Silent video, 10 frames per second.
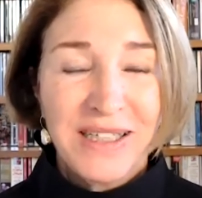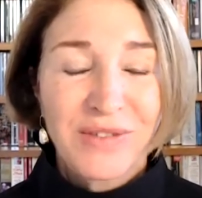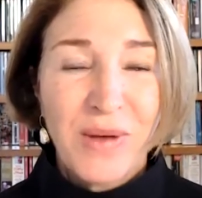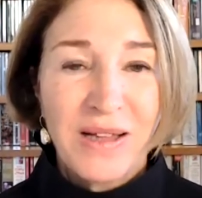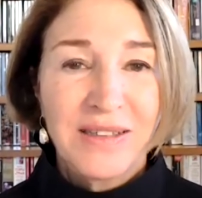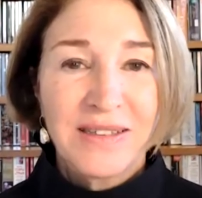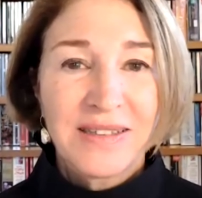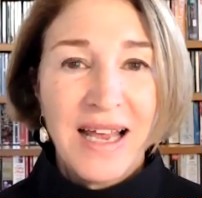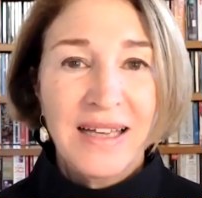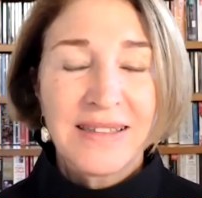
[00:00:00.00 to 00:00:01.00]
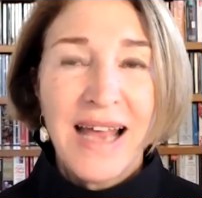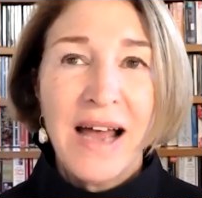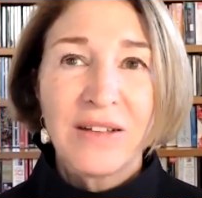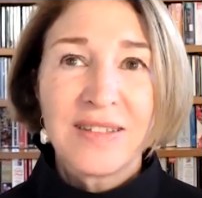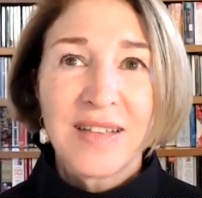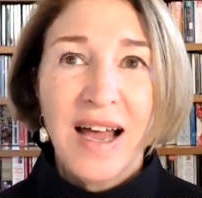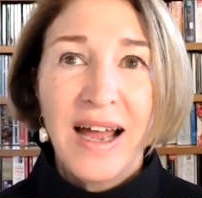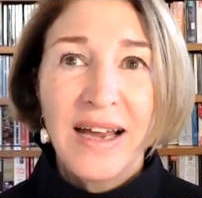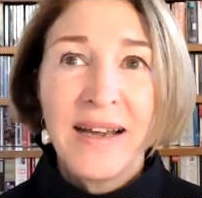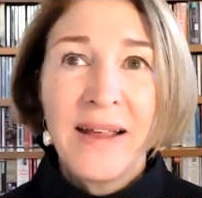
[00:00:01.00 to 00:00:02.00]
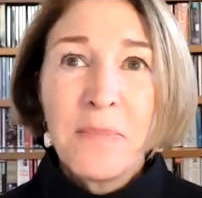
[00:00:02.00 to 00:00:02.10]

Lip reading: as well as outside.